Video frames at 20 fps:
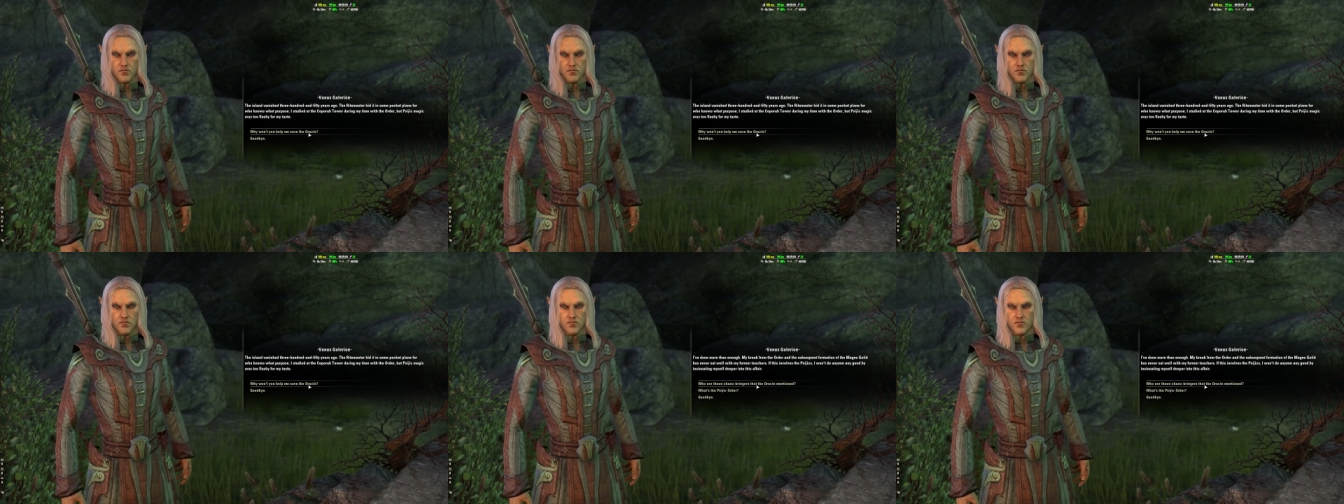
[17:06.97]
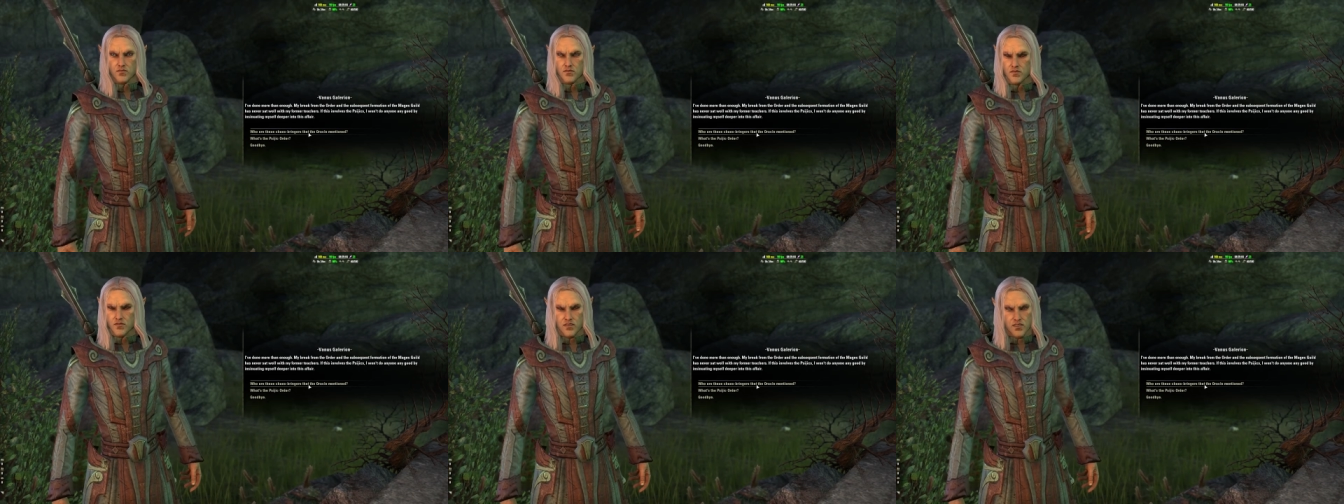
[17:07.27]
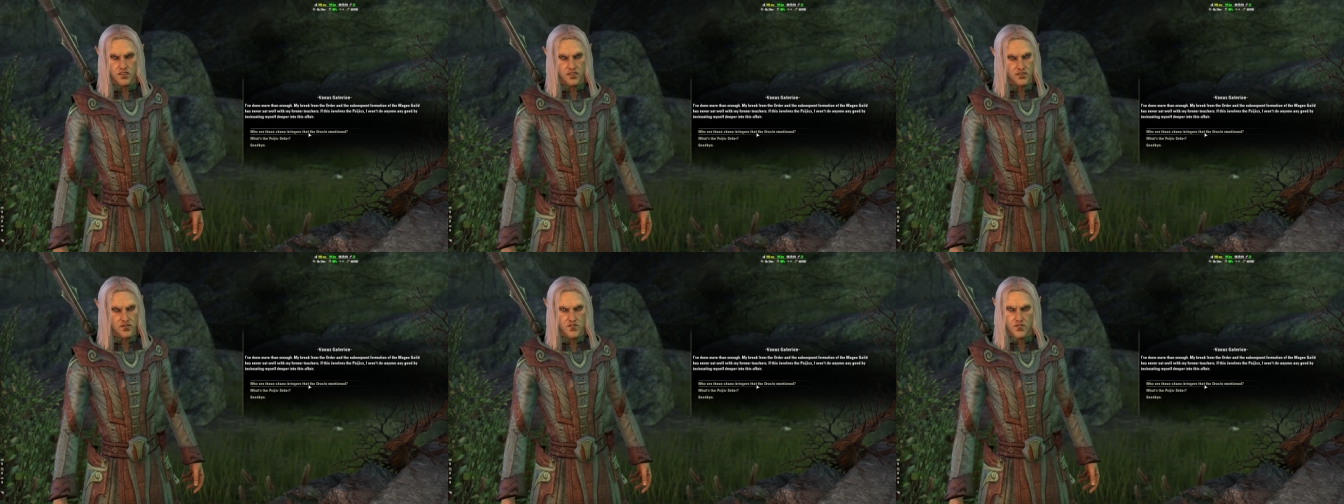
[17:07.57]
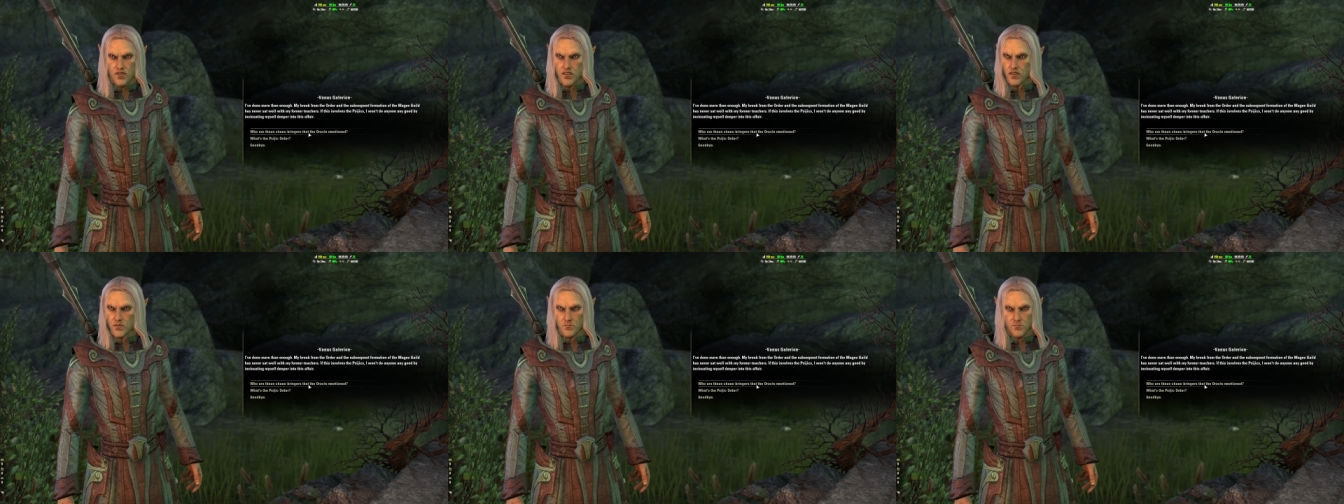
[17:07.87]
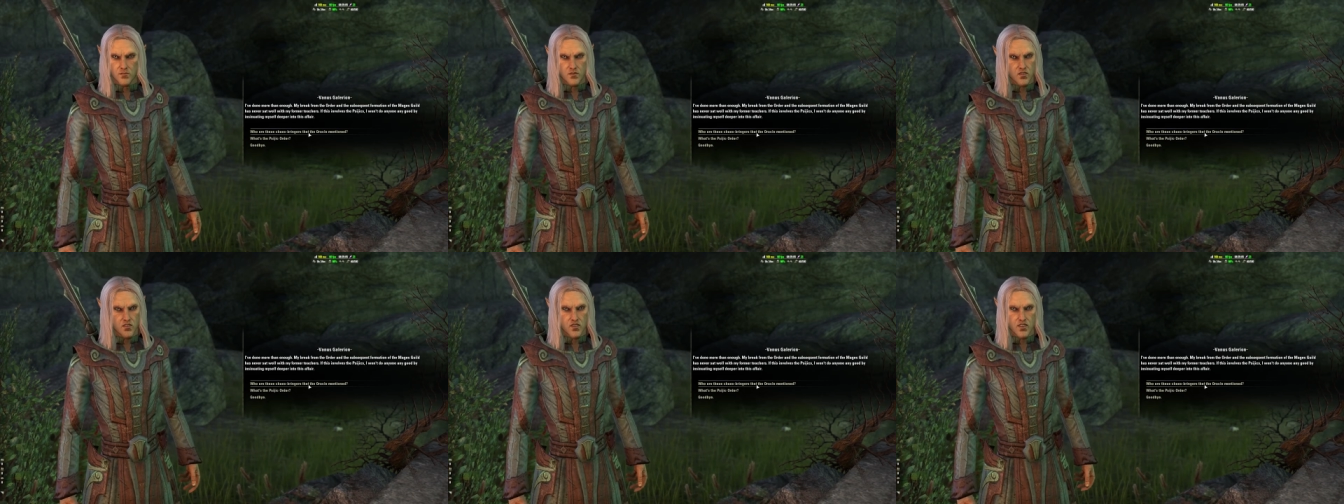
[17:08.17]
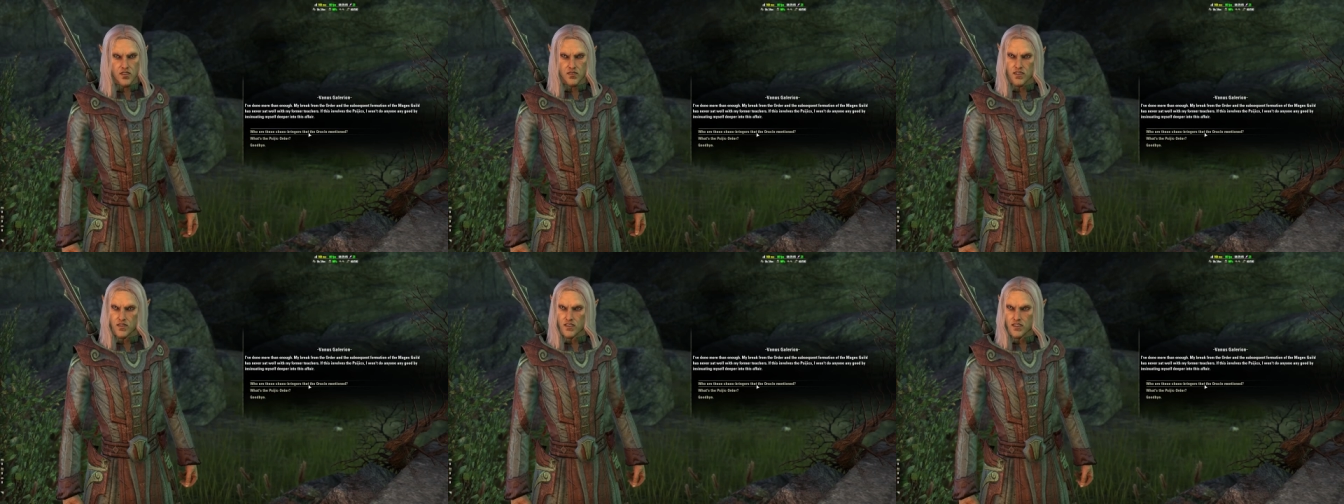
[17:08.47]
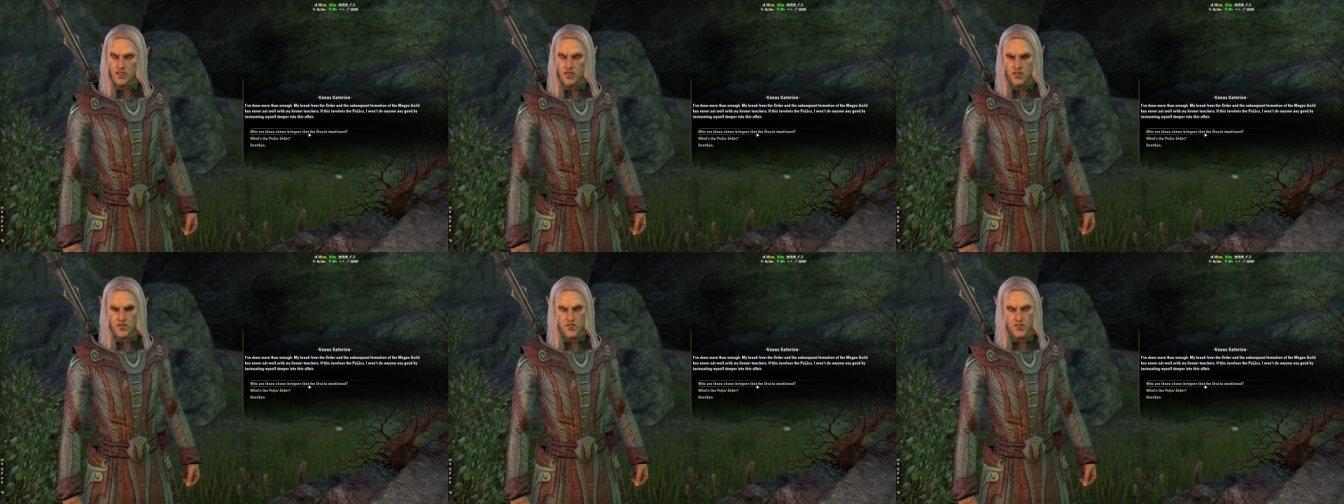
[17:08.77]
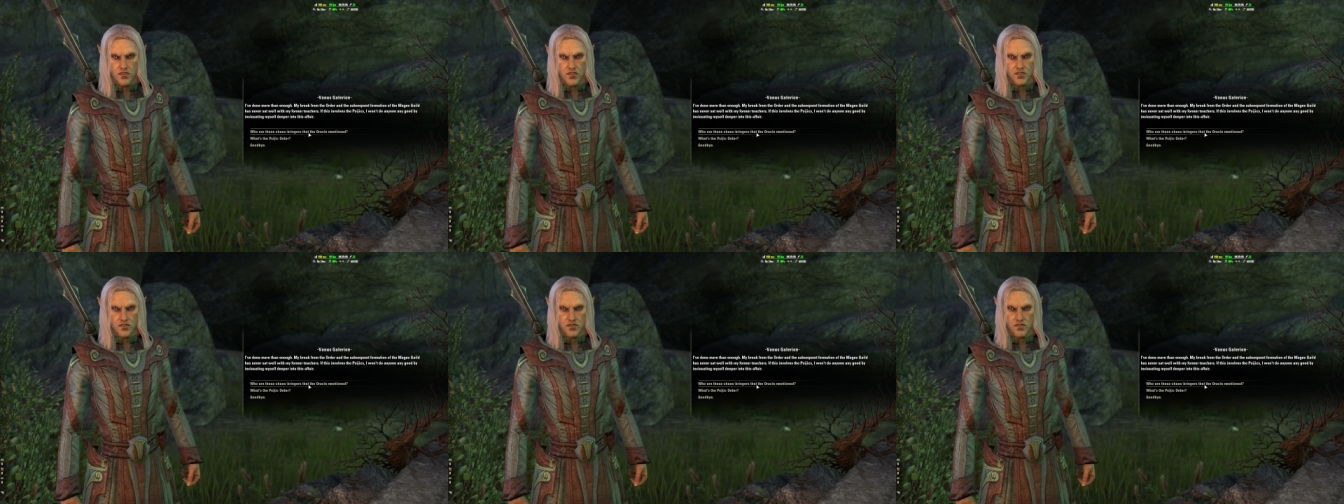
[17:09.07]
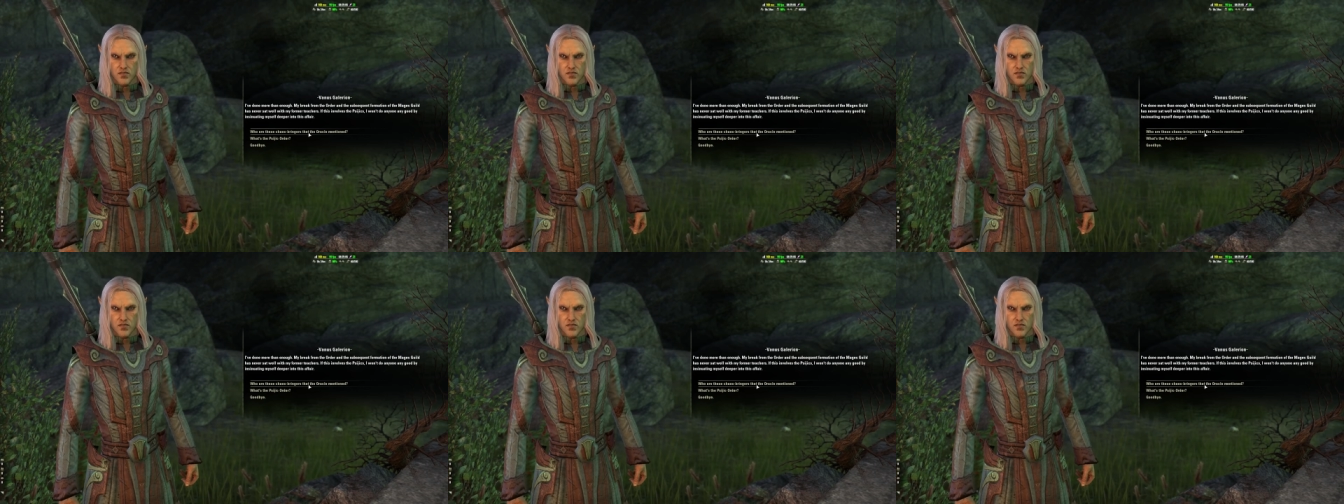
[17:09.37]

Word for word: Oracle? I've done more than enough.